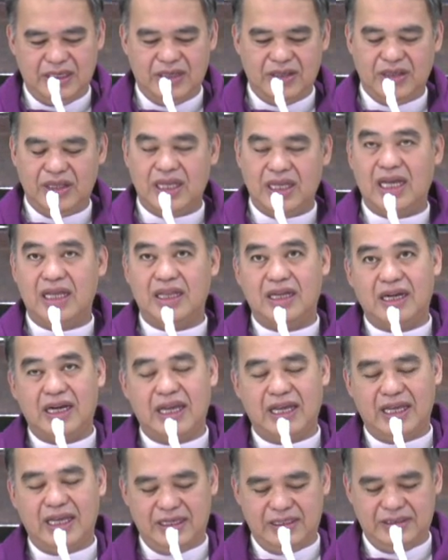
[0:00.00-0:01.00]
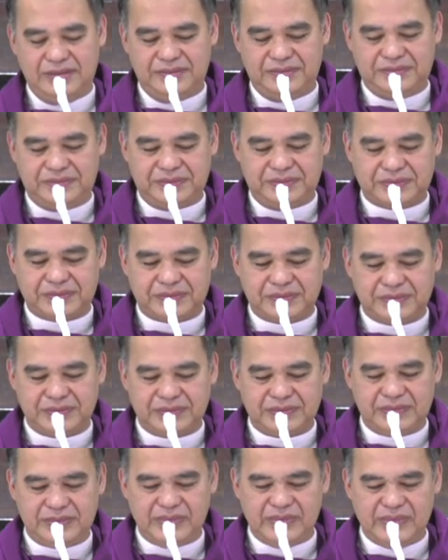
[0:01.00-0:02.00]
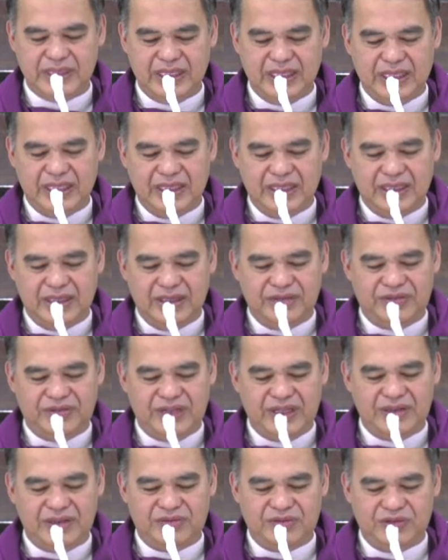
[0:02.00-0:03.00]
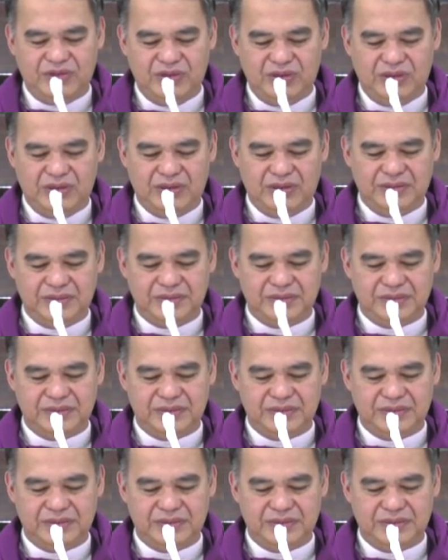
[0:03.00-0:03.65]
On the other hand, the faithful,